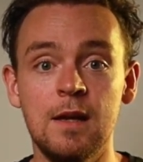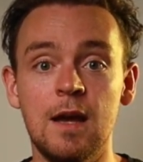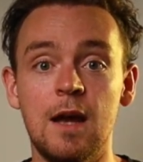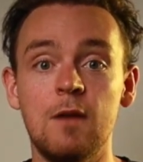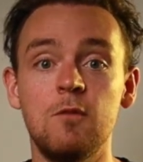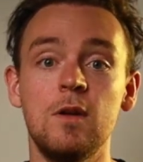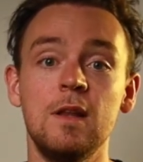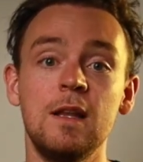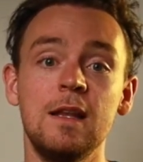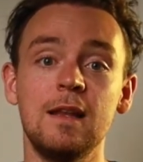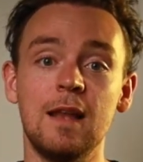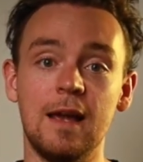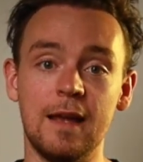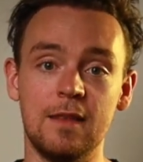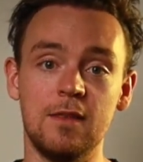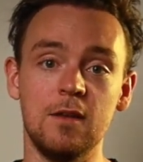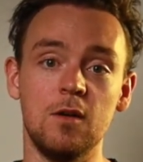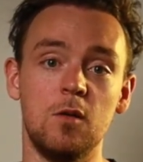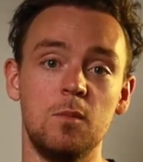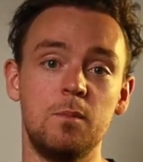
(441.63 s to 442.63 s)
I really
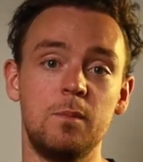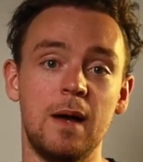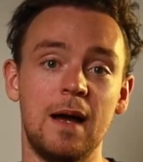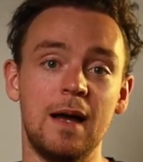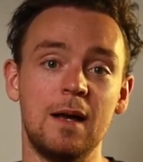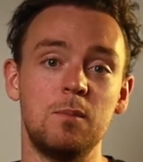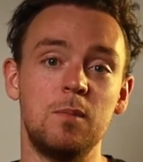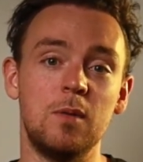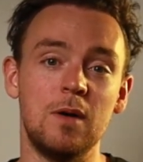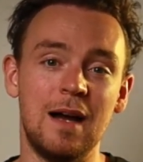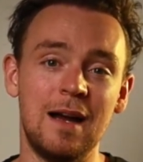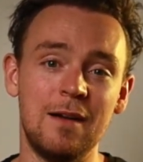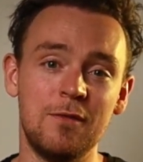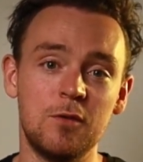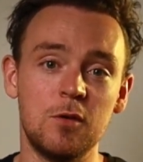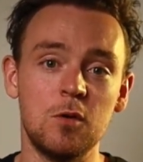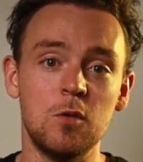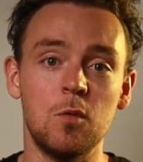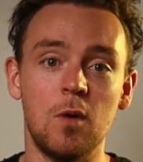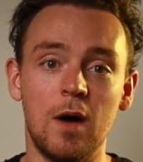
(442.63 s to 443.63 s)
like the old bag, but
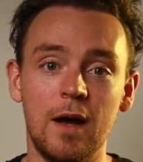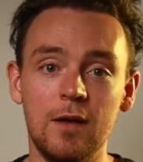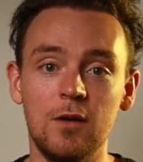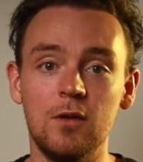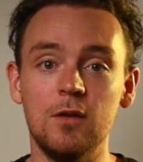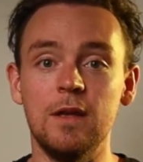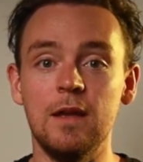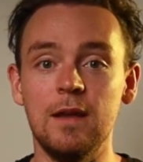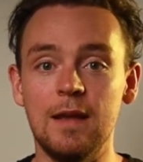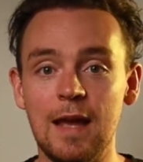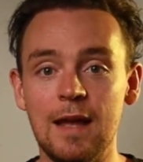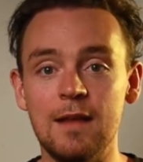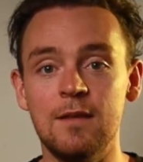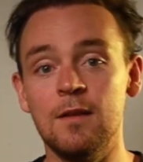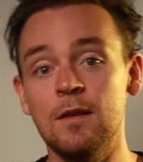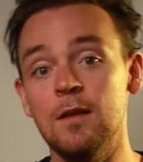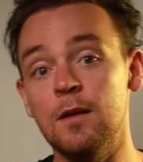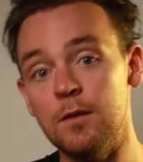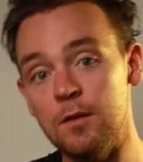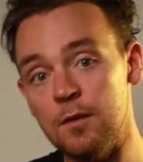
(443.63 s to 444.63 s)
after a while you get
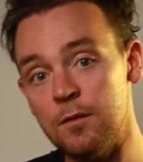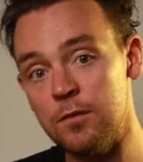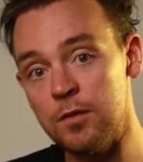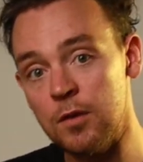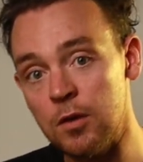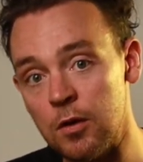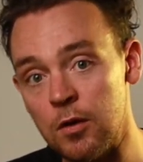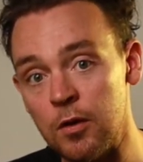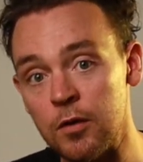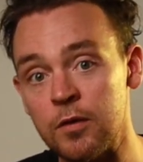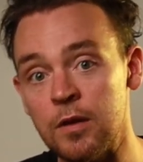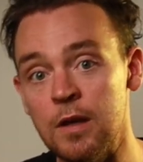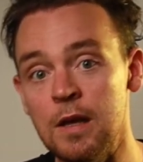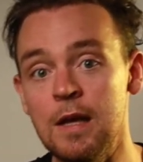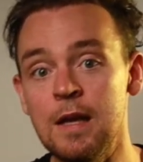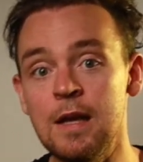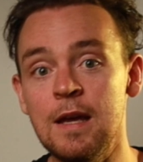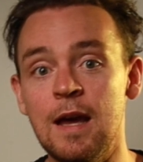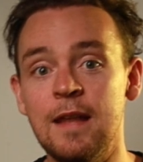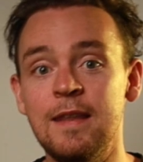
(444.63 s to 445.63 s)
to learn the flaws
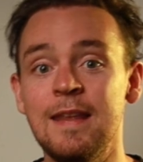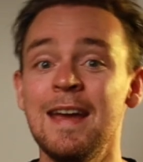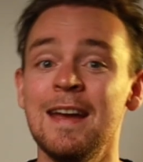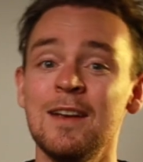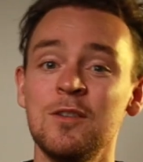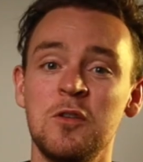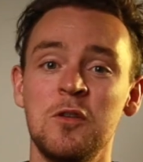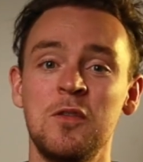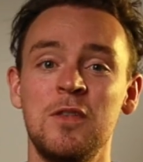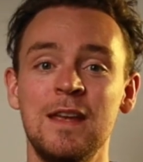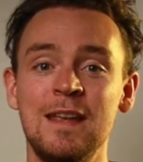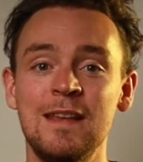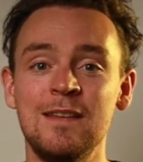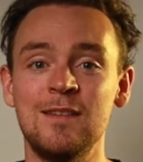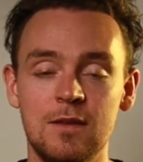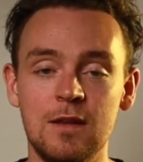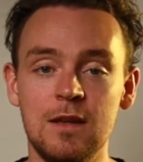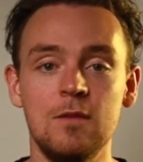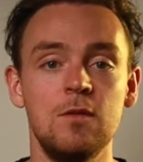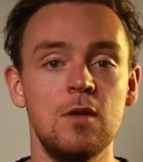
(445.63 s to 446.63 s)
and the extra
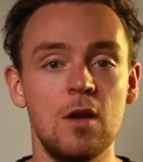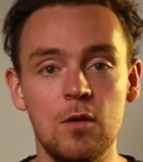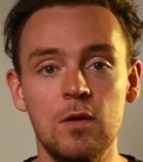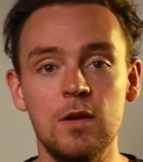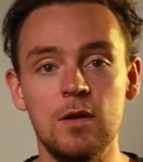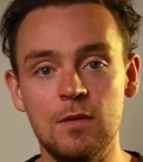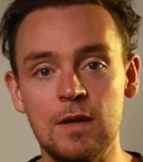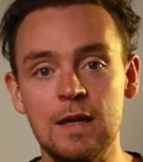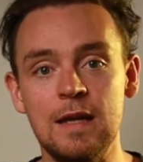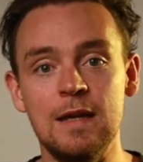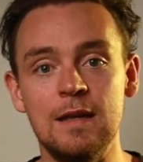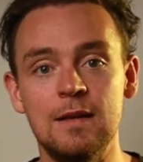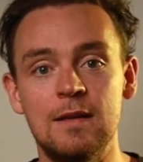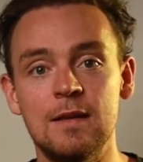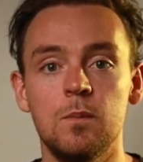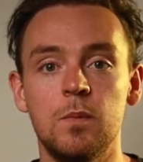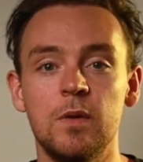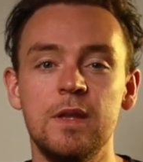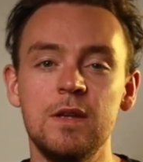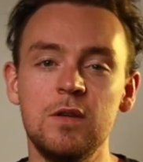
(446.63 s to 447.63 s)
things that you know you need.
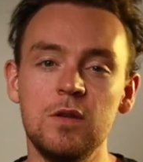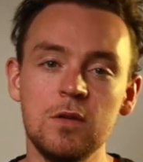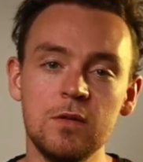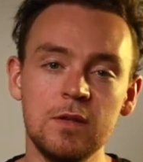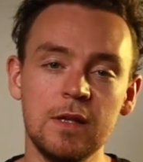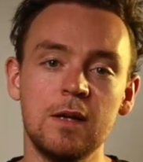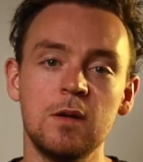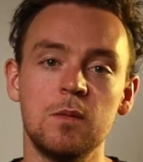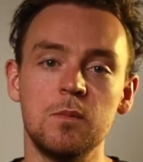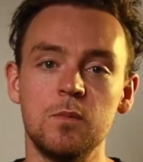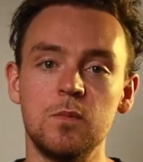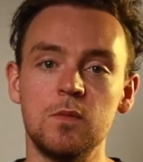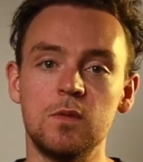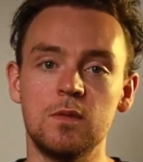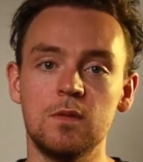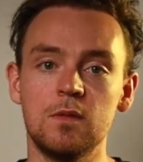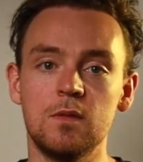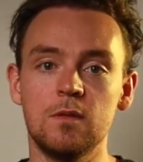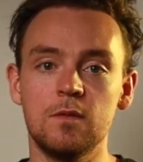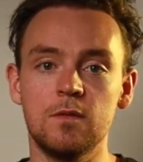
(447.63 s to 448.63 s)
But this usually
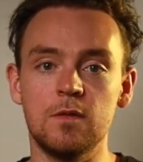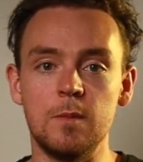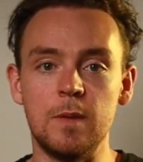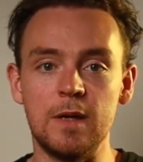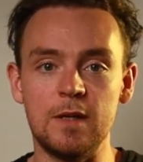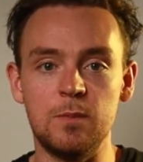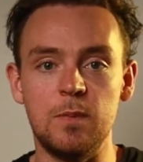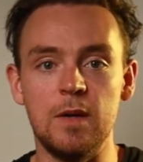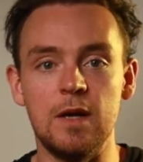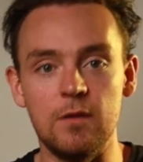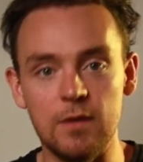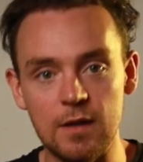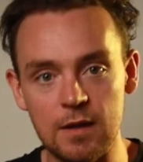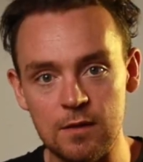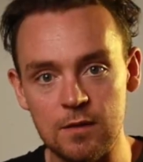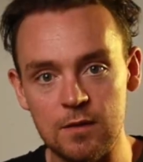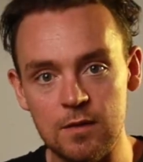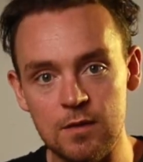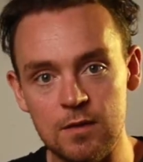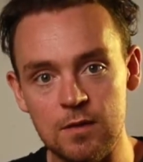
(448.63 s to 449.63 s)
comes from
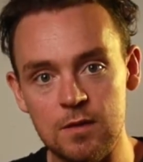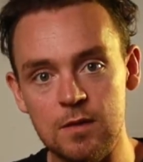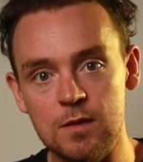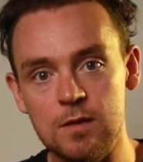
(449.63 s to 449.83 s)
experience.